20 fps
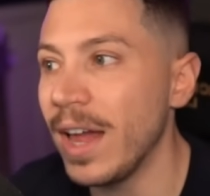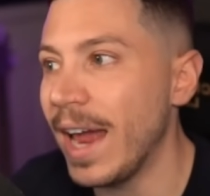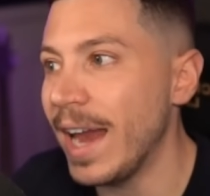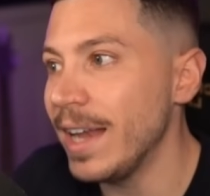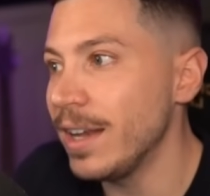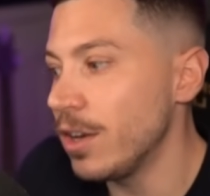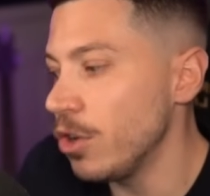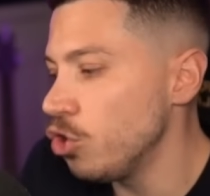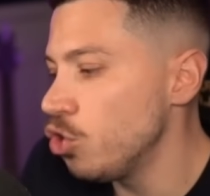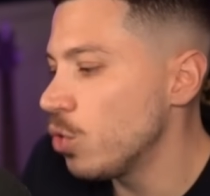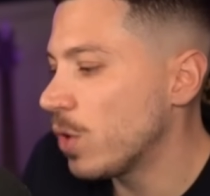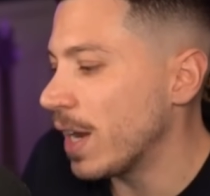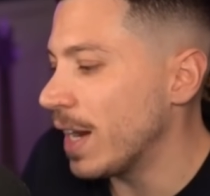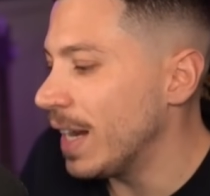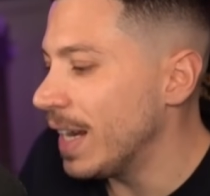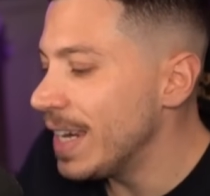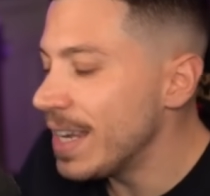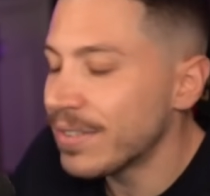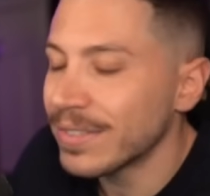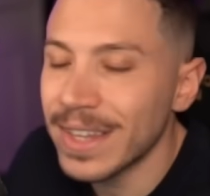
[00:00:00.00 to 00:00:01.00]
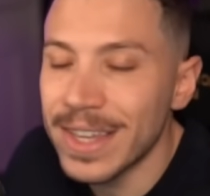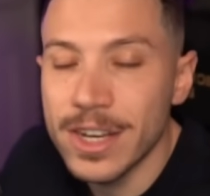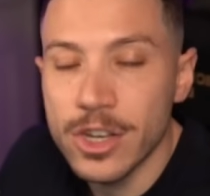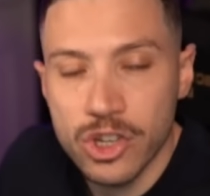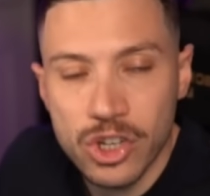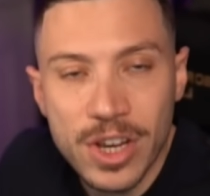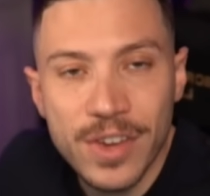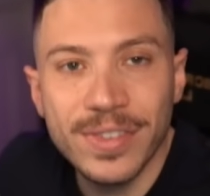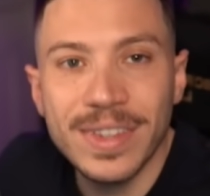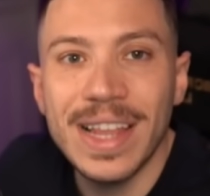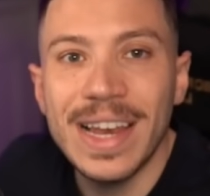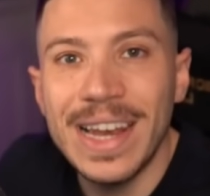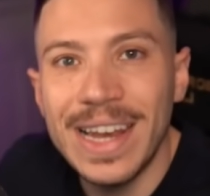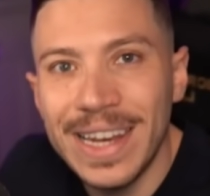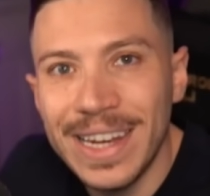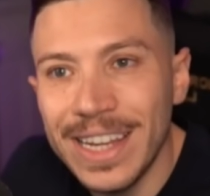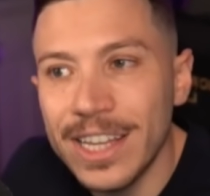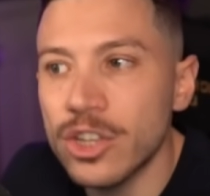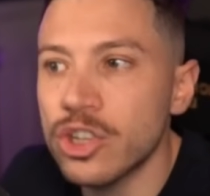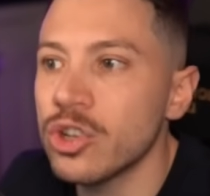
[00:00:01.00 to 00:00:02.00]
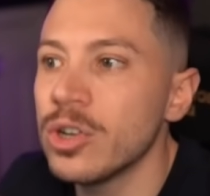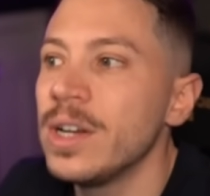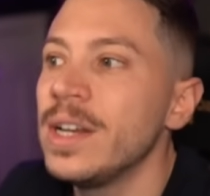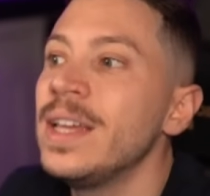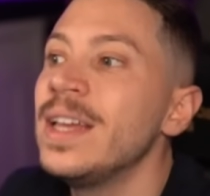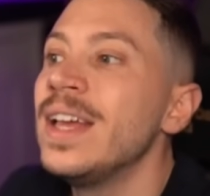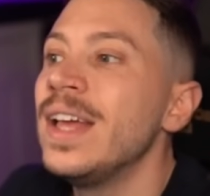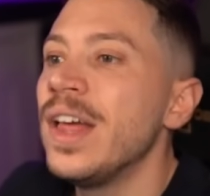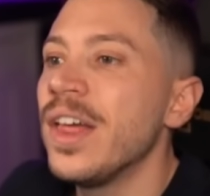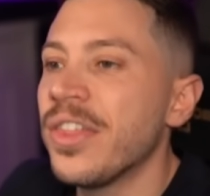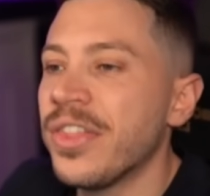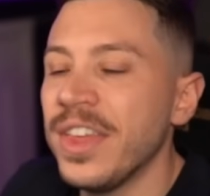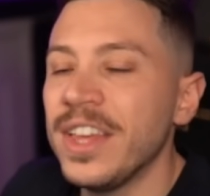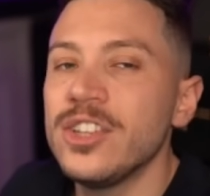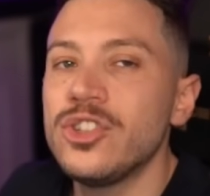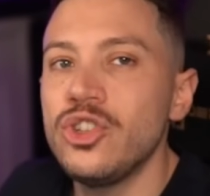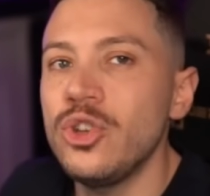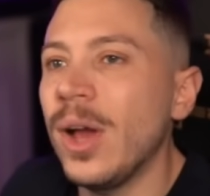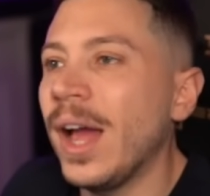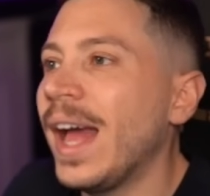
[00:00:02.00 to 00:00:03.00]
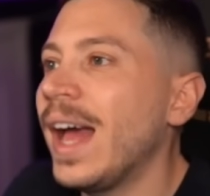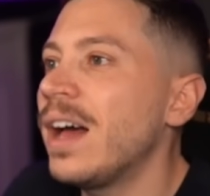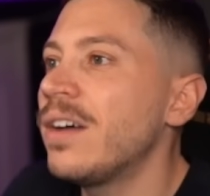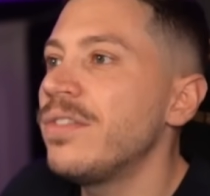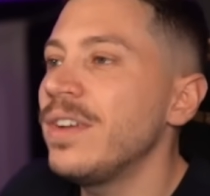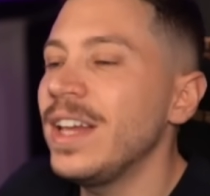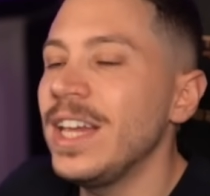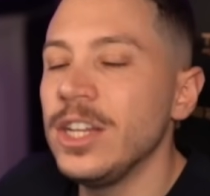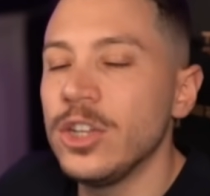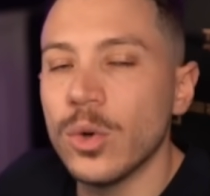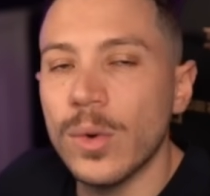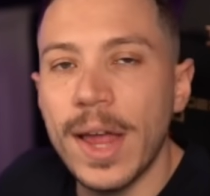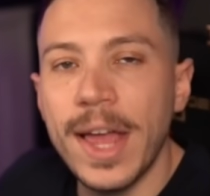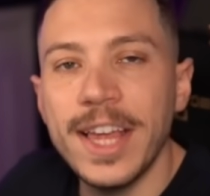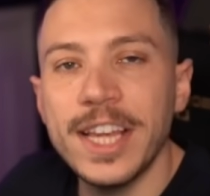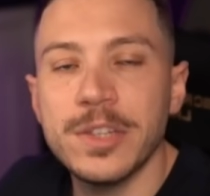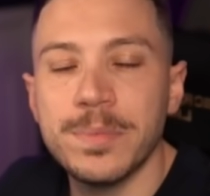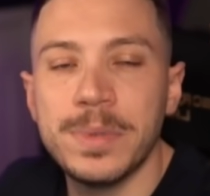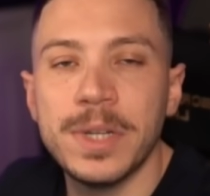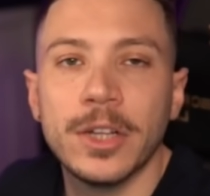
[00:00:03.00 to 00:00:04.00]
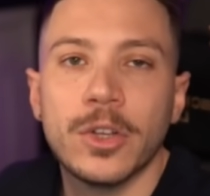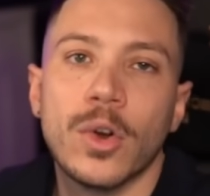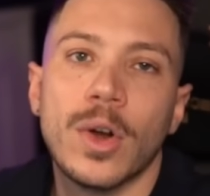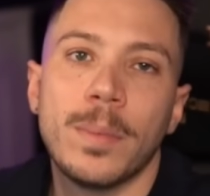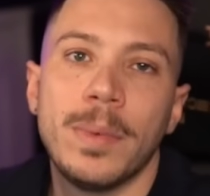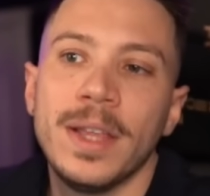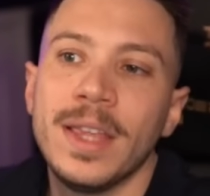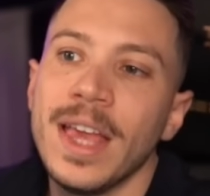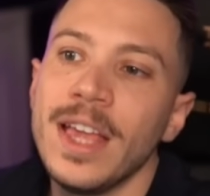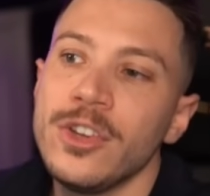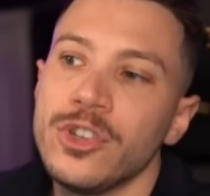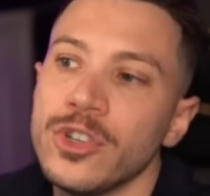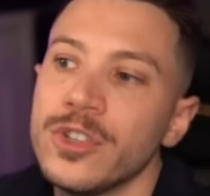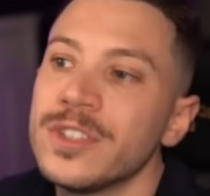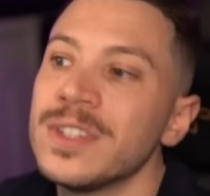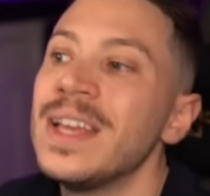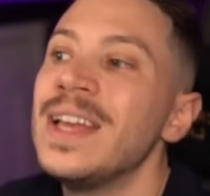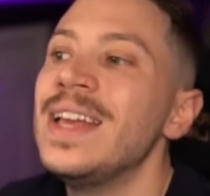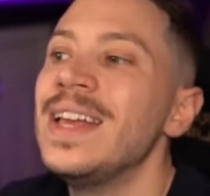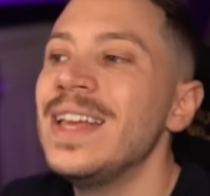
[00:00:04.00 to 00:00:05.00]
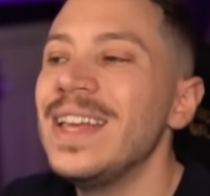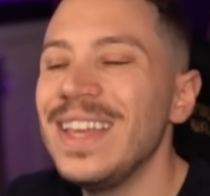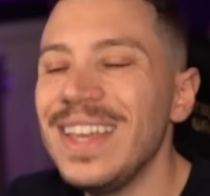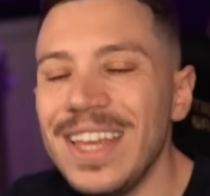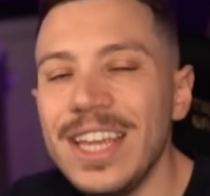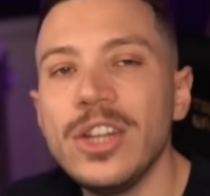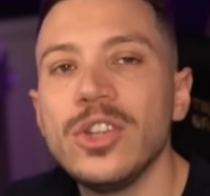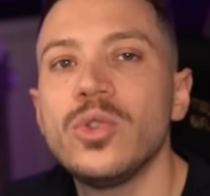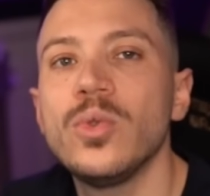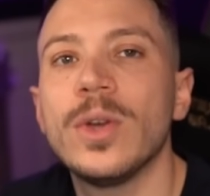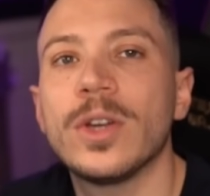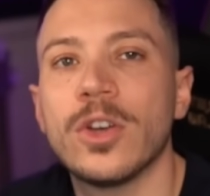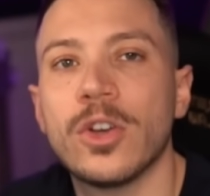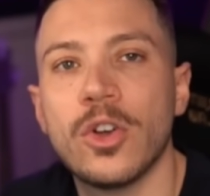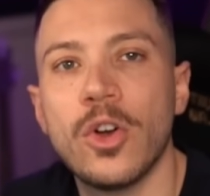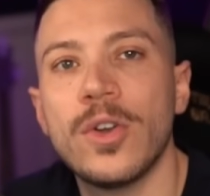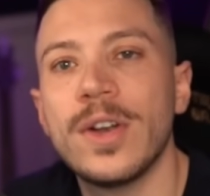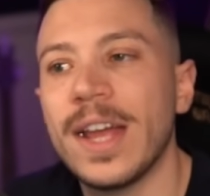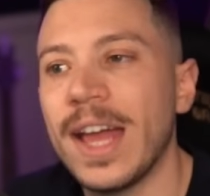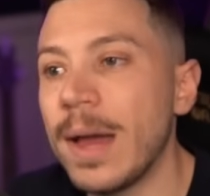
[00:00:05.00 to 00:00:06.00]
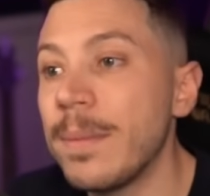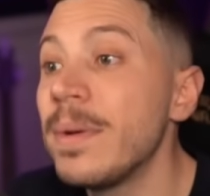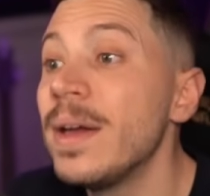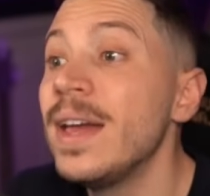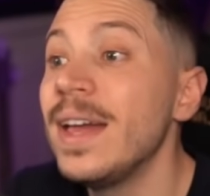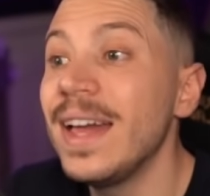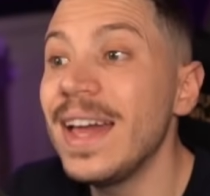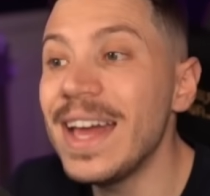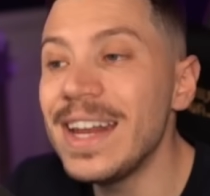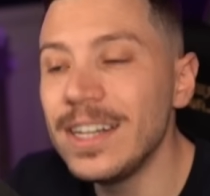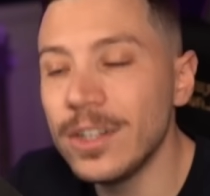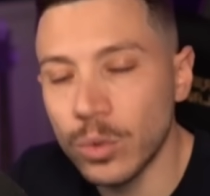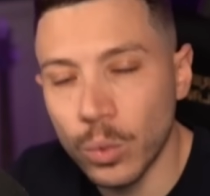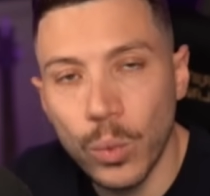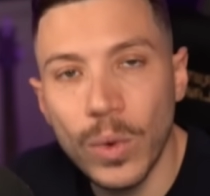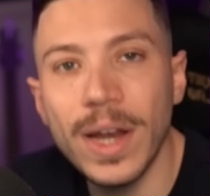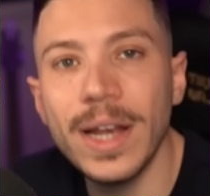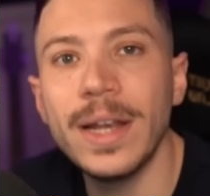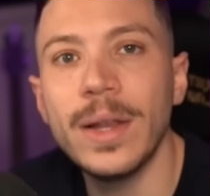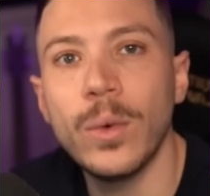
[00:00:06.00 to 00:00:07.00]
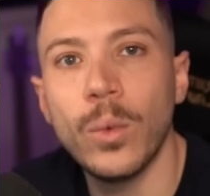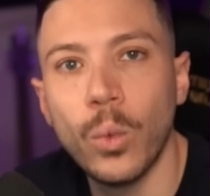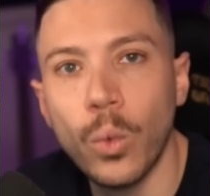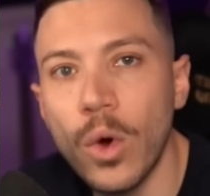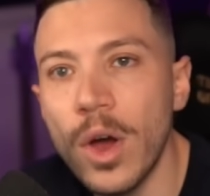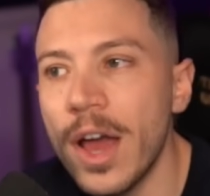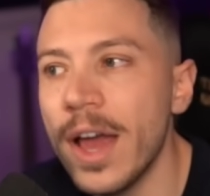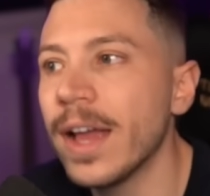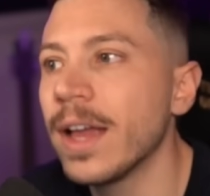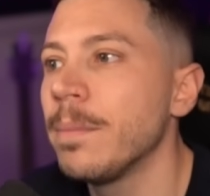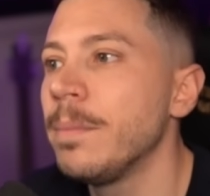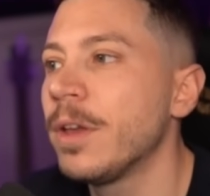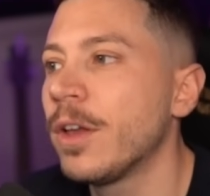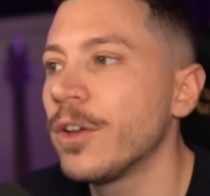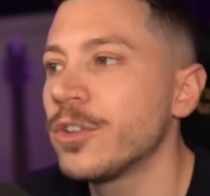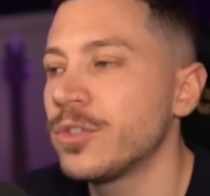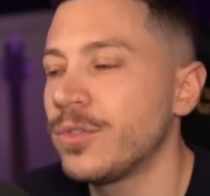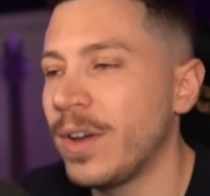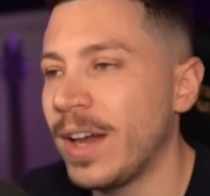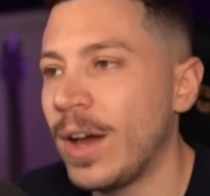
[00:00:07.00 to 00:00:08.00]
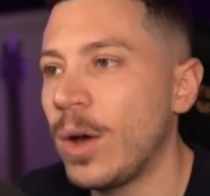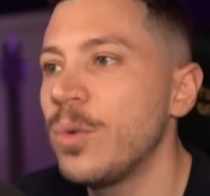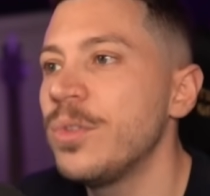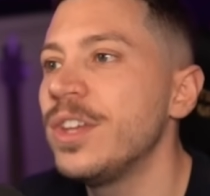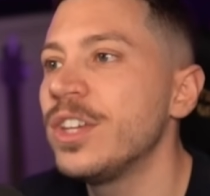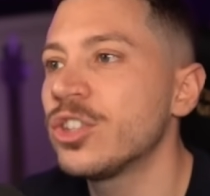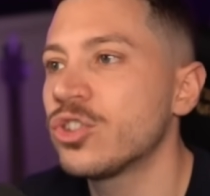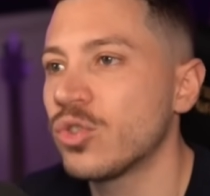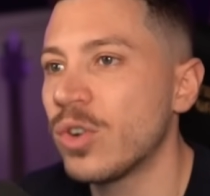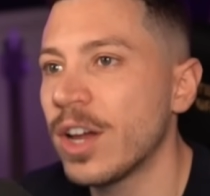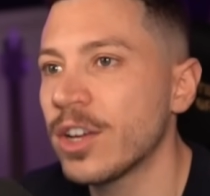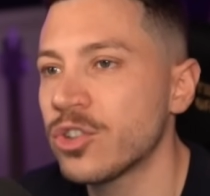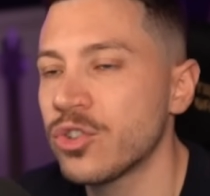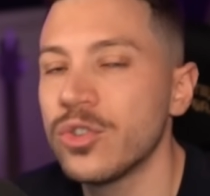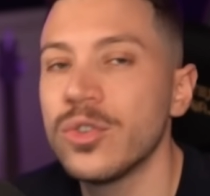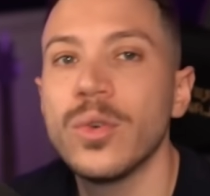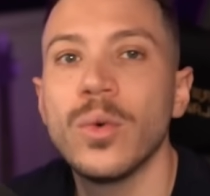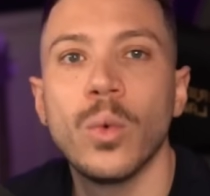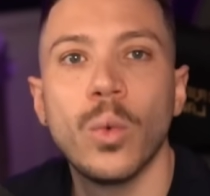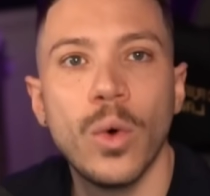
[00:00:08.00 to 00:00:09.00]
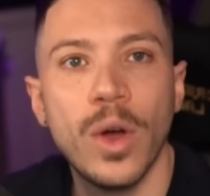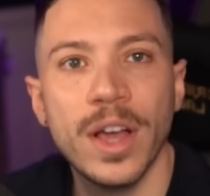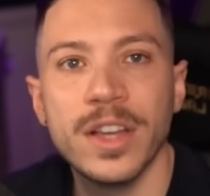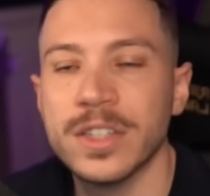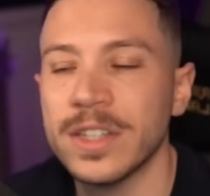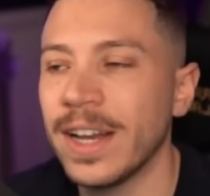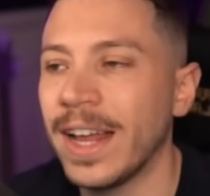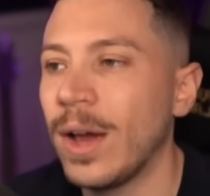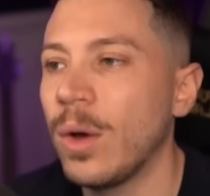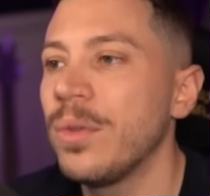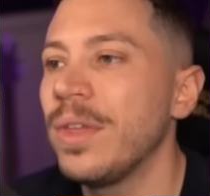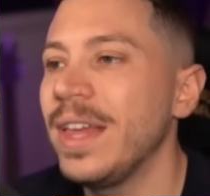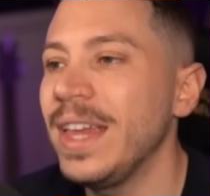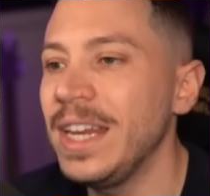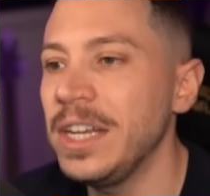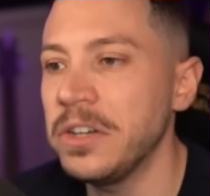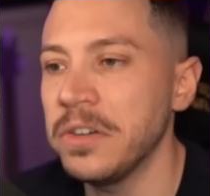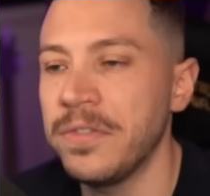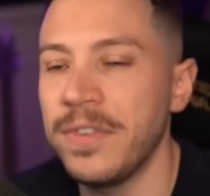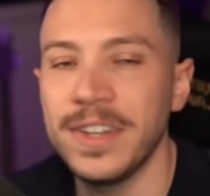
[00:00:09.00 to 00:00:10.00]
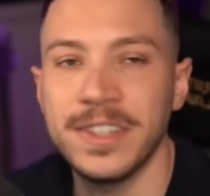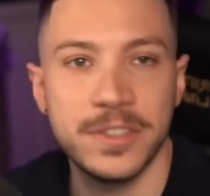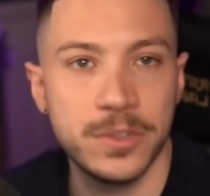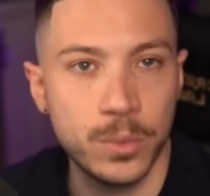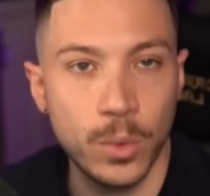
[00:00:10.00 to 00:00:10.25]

And you can lift and shift literally things you have in your ASP.NET Core applications into a Cocona app, and it will work because of how the structure works and how the interfaces